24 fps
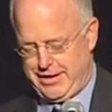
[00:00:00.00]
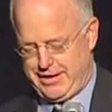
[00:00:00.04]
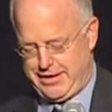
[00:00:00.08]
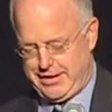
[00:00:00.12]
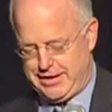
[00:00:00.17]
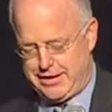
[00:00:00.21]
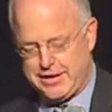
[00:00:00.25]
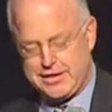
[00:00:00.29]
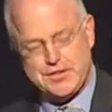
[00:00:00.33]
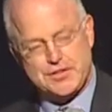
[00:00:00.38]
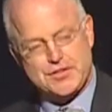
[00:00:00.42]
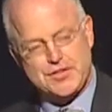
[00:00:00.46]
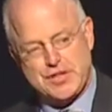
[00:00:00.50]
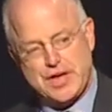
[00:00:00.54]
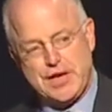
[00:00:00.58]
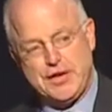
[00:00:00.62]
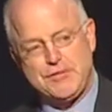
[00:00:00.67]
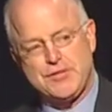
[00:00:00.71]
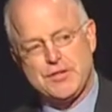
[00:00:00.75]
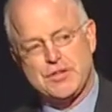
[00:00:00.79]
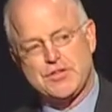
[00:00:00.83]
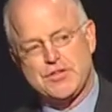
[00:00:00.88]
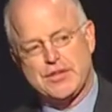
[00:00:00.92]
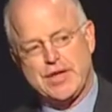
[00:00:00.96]
It is
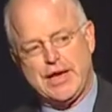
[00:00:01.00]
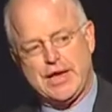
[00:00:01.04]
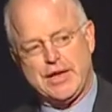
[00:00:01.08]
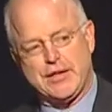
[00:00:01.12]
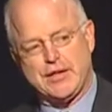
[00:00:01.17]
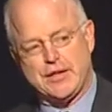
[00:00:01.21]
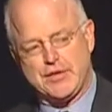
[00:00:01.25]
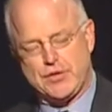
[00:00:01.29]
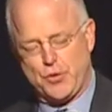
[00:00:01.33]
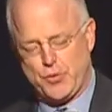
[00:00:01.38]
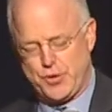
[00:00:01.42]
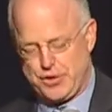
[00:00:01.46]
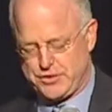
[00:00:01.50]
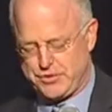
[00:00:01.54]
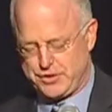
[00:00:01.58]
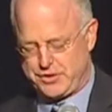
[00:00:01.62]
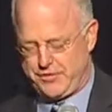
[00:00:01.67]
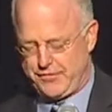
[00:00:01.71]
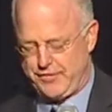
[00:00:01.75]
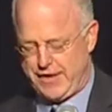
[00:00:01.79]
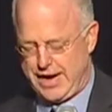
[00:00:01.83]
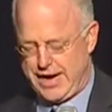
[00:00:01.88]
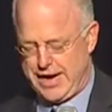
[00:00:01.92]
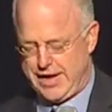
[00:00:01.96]
safe to say that The Wizard
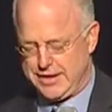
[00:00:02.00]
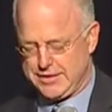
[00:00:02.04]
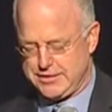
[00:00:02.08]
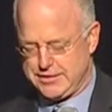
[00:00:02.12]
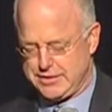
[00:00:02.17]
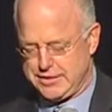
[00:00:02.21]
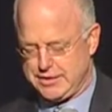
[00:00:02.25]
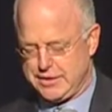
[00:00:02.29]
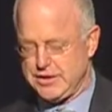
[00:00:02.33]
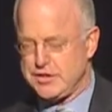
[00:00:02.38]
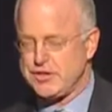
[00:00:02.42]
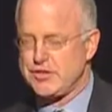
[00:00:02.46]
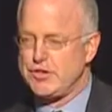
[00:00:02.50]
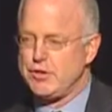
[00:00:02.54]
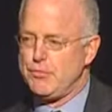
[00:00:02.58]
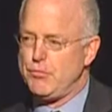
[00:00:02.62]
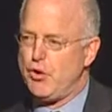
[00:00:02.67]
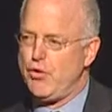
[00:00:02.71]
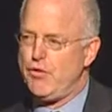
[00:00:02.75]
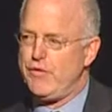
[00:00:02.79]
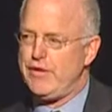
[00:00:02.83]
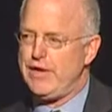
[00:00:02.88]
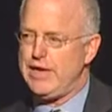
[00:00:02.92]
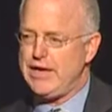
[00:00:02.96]
of Oz is the
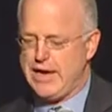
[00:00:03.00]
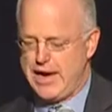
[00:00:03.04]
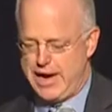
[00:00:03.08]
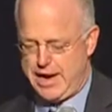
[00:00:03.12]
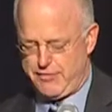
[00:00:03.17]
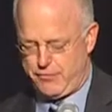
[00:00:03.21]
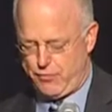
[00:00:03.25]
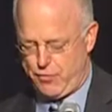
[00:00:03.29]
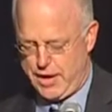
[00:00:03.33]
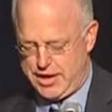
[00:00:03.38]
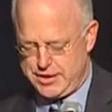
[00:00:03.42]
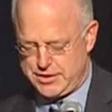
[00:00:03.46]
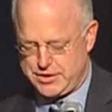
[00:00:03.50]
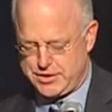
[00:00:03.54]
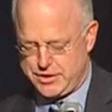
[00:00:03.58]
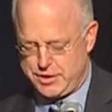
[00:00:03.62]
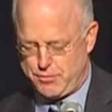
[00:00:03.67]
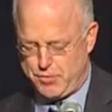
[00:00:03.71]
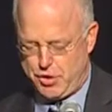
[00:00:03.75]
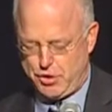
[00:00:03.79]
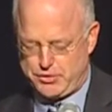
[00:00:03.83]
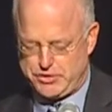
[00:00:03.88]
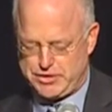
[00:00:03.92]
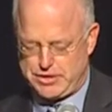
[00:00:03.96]
movie I've watched the
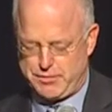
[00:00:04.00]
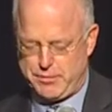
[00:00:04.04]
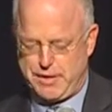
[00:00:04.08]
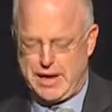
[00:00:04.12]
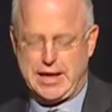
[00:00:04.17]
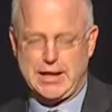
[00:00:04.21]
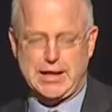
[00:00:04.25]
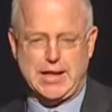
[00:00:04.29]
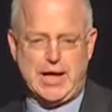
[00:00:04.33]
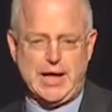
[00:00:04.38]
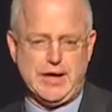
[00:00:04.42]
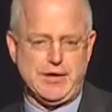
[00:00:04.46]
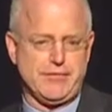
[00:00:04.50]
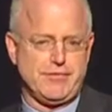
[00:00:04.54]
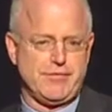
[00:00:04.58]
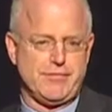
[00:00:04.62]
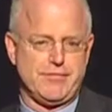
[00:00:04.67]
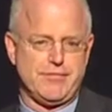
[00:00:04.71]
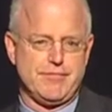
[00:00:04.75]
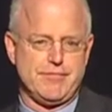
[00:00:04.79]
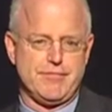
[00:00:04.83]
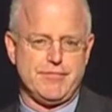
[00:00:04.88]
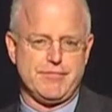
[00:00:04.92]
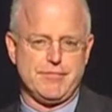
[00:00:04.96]
most in my
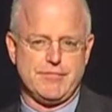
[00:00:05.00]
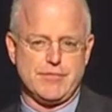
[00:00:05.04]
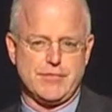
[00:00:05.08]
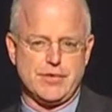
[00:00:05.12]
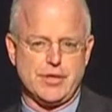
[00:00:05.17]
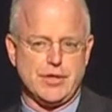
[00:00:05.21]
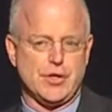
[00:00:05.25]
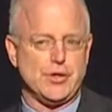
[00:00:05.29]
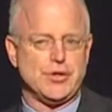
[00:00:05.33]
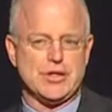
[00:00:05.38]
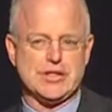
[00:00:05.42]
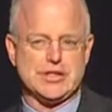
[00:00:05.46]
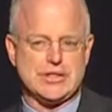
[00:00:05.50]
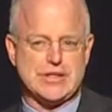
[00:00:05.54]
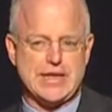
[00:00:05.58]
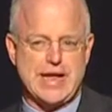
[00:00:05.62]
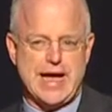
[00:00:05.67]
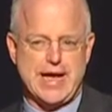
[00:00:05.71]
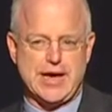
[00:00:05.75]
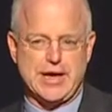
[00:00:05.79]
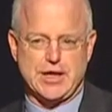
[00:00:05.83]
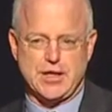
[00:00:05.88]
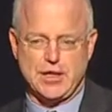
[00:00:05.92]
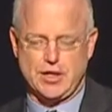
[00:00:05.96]
life. There is
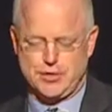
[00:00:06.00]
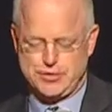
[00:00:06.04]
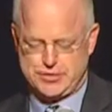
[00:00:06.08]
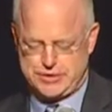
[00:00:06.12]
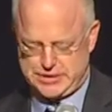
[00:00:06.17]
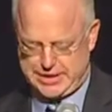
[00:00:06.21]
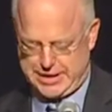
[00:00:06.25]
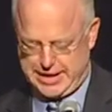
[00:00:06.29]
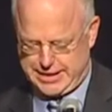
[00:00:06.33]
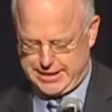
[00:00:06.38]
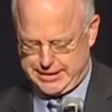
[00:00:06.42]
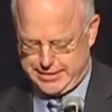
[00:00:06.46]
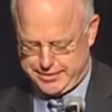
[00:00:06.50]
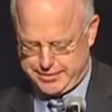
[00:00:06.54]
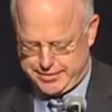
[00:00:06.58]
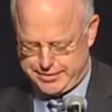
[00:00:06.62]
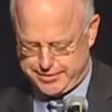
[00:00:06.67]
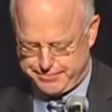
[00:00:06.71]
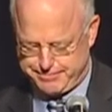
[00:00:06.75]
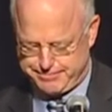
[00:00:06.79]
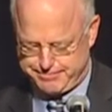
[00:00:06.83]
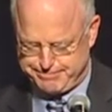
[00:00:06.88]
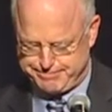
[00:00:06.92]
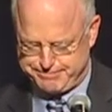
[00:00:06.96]
not a close second.
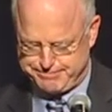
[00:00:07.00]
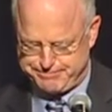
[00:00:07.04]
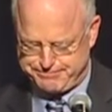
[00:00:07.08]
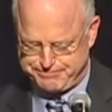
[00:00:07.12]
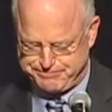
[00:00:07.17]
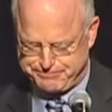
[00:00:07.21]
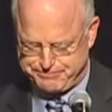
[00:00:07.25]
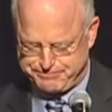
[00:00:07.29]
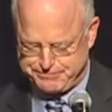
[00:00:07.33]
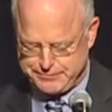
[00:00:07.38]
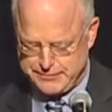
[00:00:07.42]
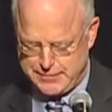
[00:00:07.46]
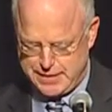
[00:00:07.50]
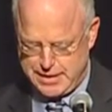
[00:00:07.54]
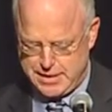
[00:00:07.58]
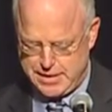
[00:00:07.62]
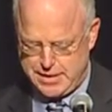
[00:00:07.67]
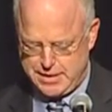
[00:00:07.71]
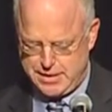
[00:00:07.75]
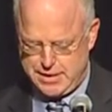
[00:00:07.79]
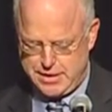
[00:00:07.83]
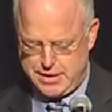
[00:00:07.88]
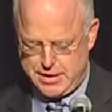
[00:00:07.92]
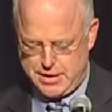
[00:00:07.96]

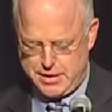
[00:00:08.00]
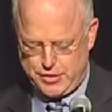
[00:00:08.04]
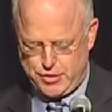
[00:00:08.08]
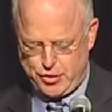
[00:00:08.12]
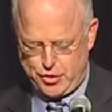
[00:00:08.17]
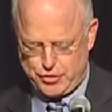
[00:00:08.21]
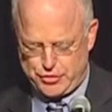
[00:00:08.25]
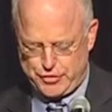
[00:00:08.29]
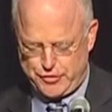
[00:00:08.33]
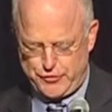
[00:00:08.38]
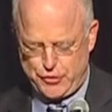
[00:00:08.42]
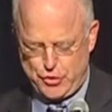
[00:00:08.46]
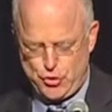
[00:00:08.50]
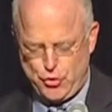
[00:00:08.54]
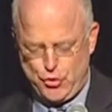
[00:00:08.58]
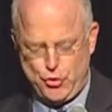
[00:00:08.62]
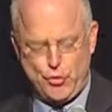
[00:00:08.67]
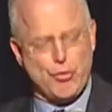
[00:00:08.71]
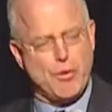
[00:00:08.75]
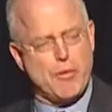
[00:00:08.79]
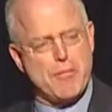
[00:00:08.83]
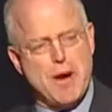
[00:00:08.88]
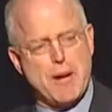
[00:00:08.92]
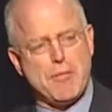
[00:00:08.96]
Those of you
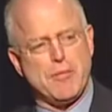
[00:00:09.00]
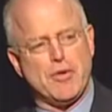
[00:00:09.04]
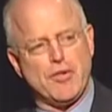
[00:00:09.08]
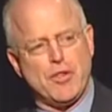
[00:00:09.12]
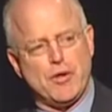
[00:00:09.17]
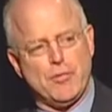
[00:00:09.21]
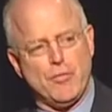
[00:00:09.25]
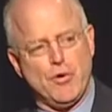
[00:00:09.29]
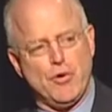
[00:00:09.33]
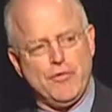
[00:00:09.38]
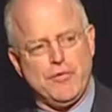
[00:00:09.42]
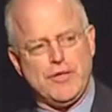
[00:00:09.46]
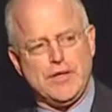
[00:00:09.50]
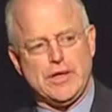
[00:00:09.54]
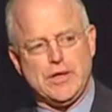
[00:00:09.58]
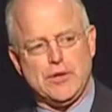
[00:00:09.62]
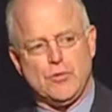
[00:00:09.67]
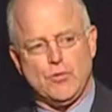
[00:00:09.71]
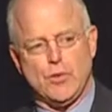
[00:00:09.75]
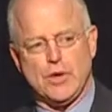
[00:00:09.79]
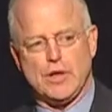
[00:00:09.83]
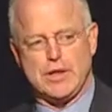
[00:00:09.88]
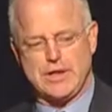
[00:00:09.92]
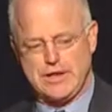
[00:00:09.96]
who remember the movie
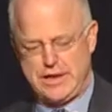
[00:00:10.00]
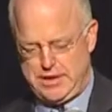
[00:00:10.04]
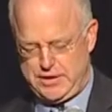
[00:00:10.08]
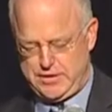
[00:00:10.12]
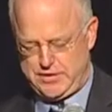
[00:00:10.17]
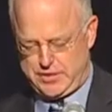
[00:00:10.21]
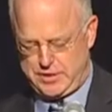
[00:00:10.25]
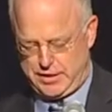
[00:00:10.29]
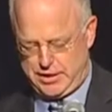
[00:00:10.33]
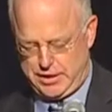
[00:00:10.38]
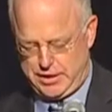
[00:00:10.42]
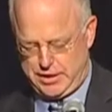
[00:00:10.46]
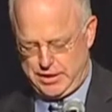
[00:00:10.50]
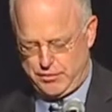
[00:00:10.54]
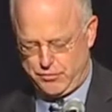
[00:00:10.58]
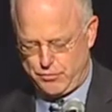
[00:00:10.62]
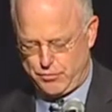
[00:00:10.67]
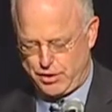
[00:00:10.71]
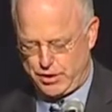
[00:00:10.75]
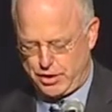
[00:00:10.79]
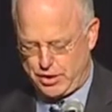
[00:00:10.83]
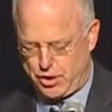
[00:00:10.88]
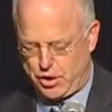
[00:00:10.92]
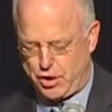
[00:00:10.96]
will easily
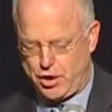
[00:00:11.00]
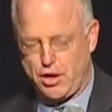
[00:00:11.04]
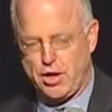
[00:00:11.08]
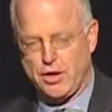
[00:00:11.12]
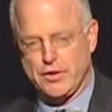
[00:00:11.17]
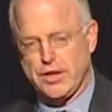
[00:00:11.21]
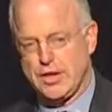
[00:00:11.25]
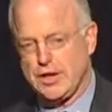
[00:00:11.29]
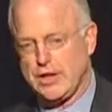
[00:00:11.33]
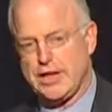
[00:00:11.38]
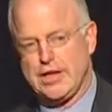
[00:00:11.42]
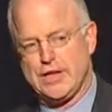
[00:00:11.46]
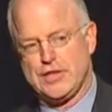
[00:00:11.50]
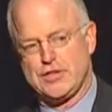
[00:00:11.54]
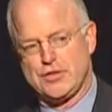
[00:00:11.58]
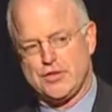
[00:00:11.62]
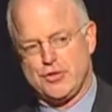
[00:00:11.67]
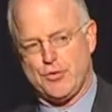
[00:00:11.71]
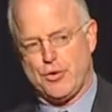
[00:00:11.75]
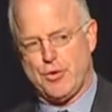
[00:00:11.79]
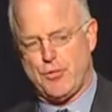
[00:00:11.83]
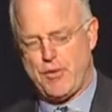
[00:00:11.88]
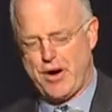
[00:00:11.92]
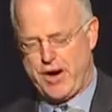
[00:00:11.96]
recall the links
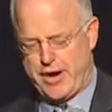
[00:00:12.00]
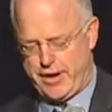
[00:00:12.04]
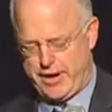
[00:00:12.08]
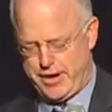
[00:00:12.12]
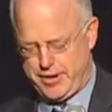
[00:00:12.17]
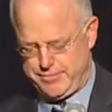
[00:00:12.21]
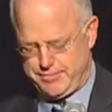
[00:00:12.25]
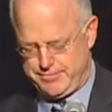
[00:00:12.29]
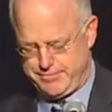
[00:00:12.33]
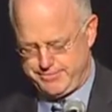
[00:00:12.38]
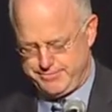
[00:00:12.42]
to Amara.